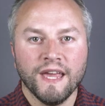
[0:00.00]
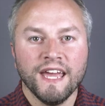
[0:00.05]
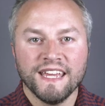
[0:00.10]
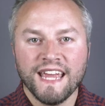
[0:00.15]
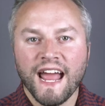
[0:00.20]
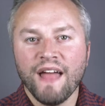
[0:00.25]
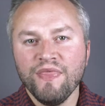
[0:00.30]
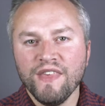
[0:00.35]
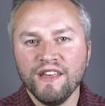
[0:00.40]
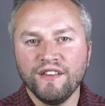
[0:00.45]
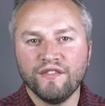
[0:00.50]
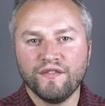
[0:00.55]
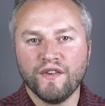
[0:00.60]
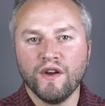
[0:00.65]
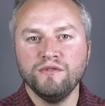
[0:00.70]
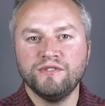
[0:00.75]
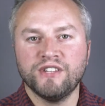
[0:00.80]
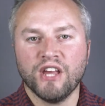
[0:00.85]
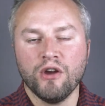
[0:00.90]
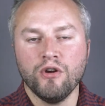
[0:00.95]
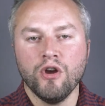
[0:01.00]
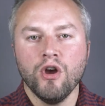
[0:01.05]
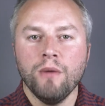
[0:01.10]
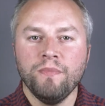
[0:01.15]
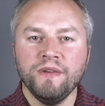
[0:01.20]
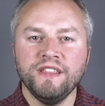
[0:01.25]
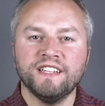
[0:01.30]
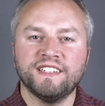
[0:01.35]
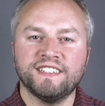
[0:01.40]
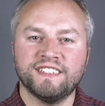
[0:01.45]
Can this photo
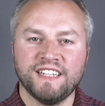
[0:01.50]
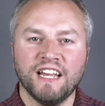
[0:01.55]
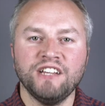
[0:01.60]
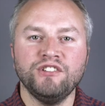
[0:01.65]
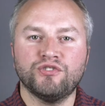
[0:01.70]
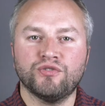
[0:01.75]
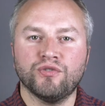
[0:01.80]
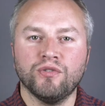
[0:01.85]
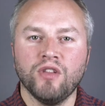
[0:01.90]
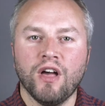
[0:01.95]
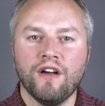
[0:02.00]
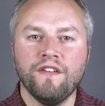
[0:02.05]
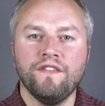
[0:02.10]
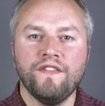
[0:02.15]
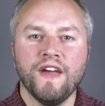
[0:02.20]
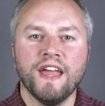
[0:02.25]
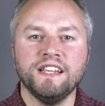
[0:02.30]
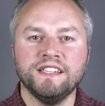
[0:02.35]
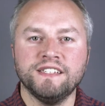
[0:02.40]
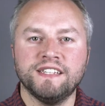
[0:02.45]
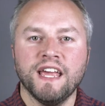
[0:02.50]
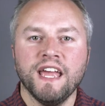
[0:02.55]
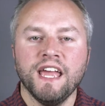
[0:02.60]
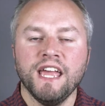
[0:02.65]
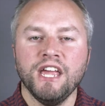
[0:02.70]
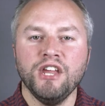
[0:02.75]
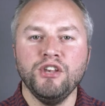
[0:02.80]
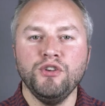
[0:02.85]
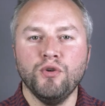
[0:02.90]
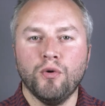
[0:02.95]
be the central event
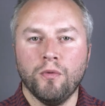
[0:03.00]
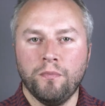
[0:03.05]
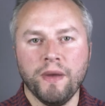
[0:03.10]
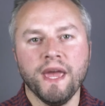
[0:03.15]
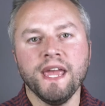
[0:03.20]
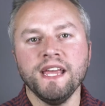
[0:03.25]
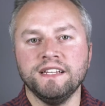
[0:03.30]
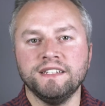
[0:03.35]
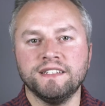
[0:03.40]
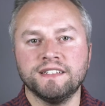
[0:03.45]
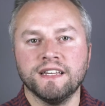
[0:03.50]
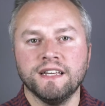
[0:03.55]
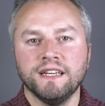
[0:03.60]
in your piece